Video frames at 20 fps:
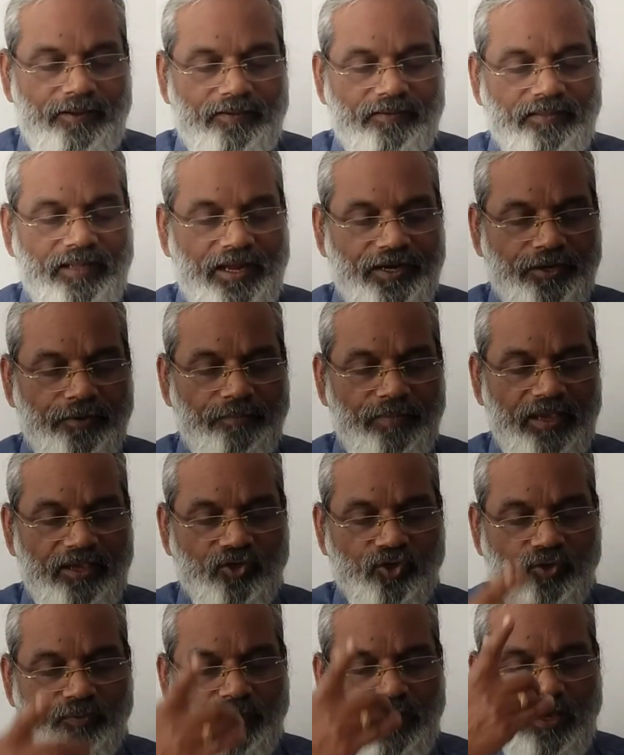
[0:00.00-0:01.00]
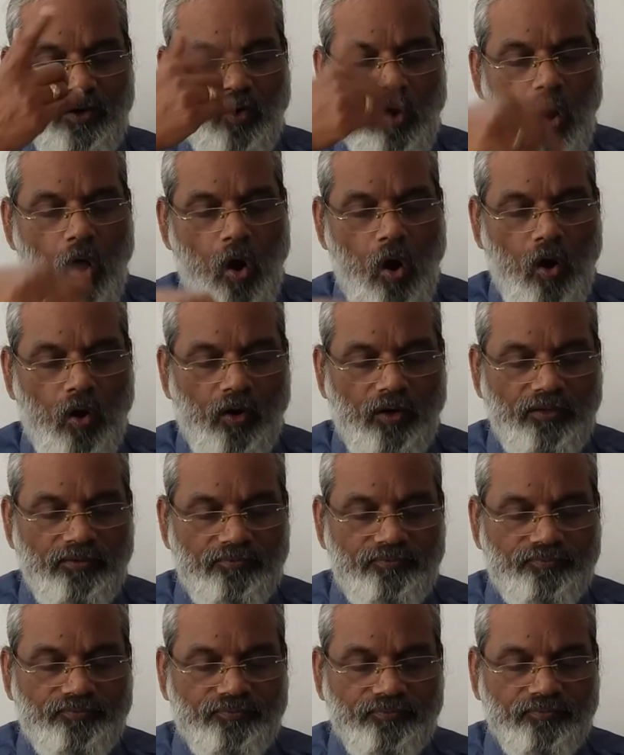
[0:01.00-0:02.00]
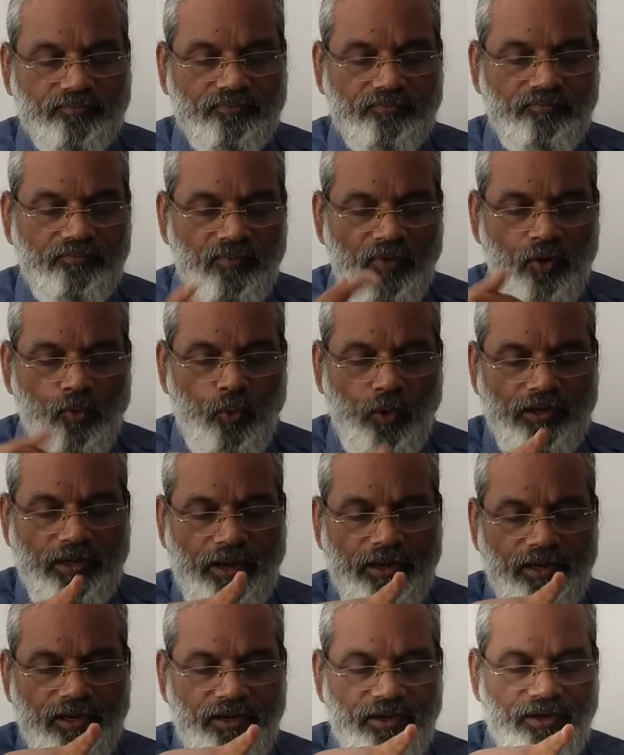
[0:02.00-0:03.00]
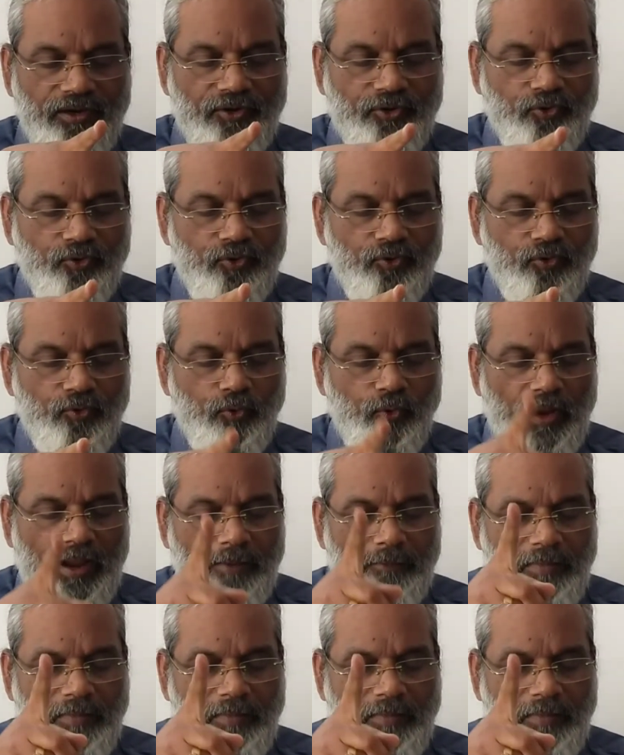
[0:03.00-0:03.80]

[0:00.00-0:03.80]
That makes me call what I intend to do, a